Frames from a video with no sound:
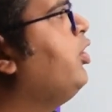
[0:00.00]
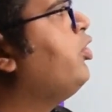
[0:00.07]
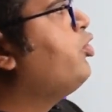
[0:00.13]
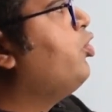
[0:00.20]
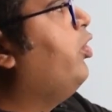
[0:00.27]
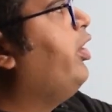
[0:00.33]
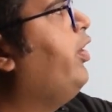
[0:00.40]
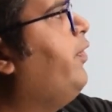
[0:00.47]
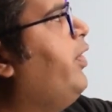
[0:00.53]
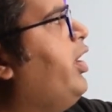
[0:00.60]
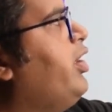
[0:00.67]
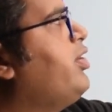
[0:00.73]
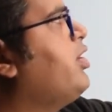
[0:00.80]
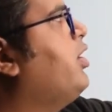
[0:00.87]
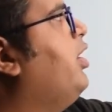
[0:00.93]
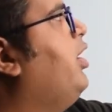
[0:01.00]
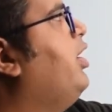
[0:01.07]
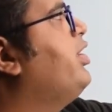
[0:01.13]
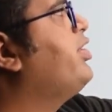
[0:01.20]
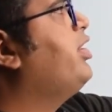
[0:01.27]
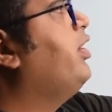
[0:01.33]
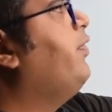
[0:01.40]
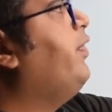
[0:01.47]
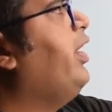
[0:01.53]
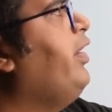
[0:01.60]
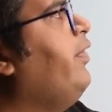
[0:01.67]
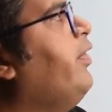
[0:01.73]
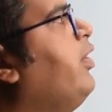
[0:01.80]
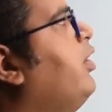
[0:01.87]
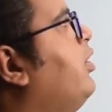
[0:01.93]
so if it is less than 5,